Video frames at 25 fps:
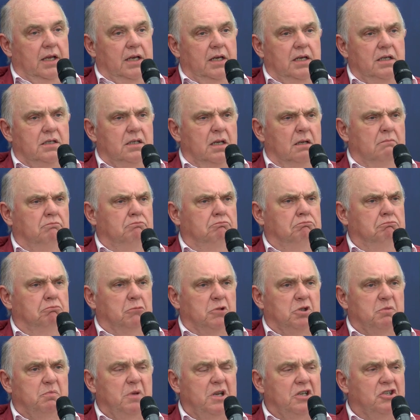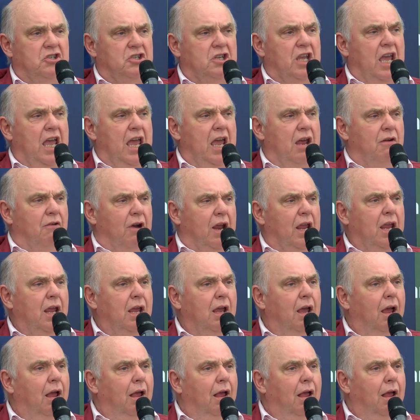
And he said, mm, it was a bit scary.